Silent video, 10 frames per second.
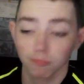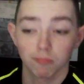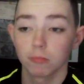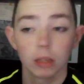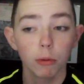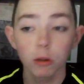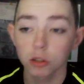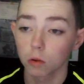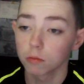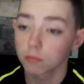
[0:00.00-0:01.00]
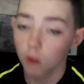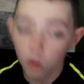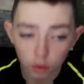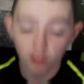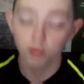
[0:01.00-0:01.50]
He was though,
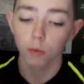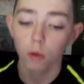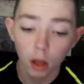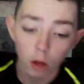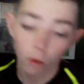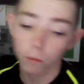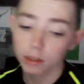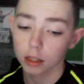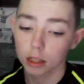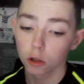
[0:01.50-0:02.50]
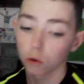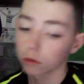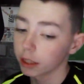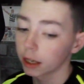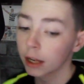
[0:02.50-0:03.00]
unbelievable, along with Kyogo
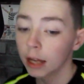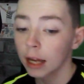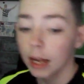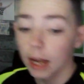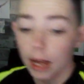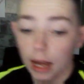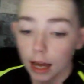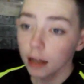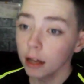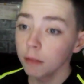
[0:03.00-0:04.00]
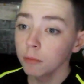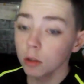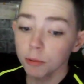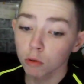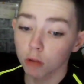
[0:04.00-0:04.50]
today. There
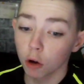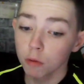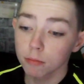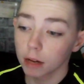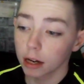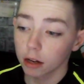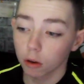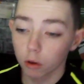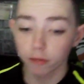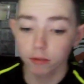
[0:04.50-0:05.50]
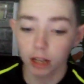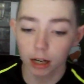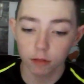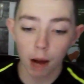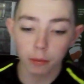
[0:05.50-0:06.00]
was no doubt. We're going to kind
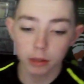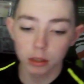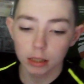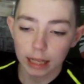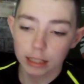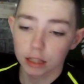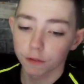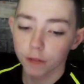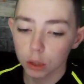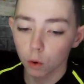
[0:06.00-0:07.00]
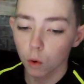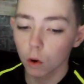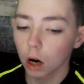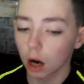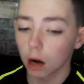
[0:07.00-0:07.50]
of wrap in the end of the video.
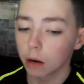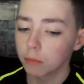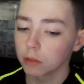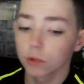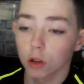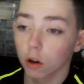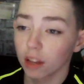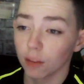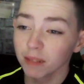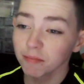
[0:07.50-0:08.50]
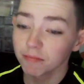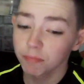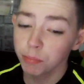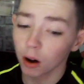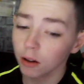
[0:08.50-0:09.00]
It was an ugly one,
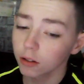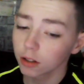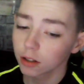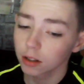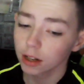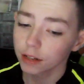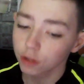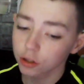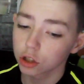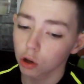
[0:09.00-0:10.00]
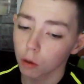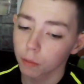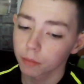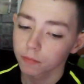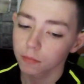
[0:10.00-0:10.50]
but it does the job.
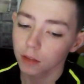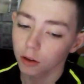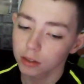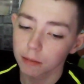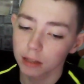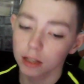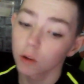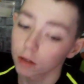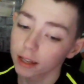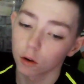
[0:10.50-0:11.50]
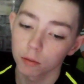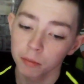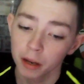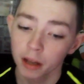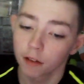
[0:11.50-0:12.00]
Now it's time to, you know, kick on
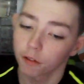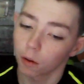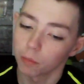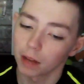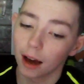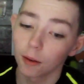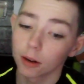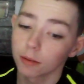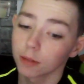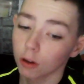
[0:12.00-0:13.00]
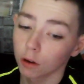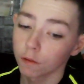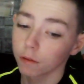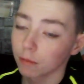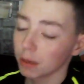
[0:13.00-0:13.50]
from that when we return
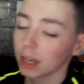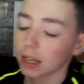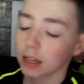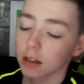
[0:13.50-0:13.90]
from the break.